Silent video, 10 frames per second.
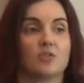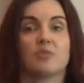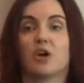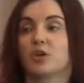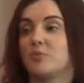
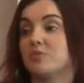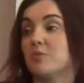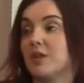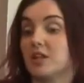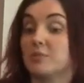the outcomes
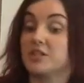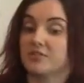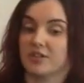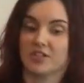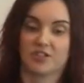may be a little bit
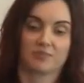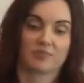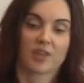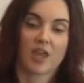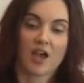different.
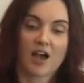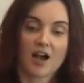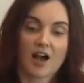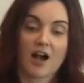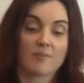
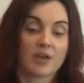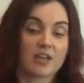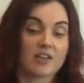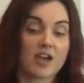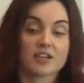
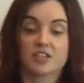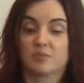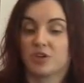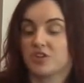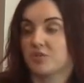Another access
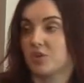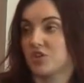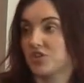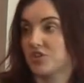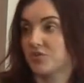point is
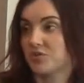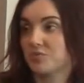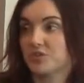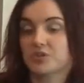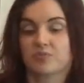emergency
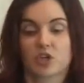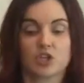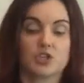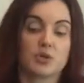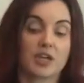rooms.
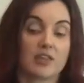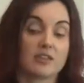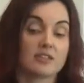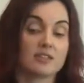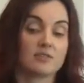So again,
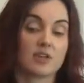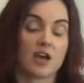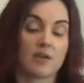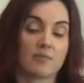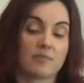
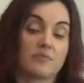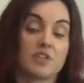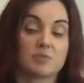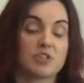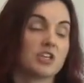
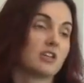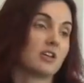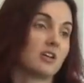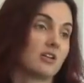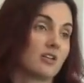this
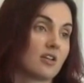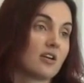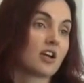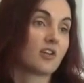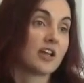particular
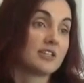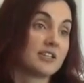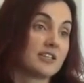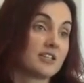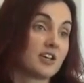
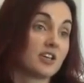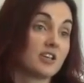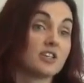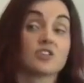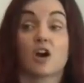crisis
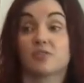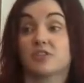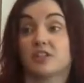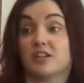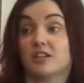is
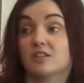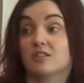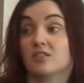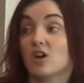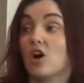often needed
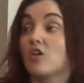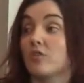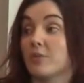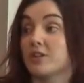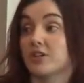
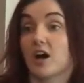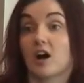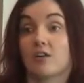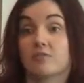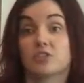for mental
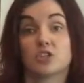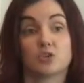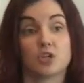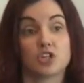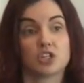health
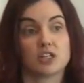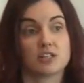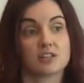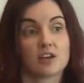situations.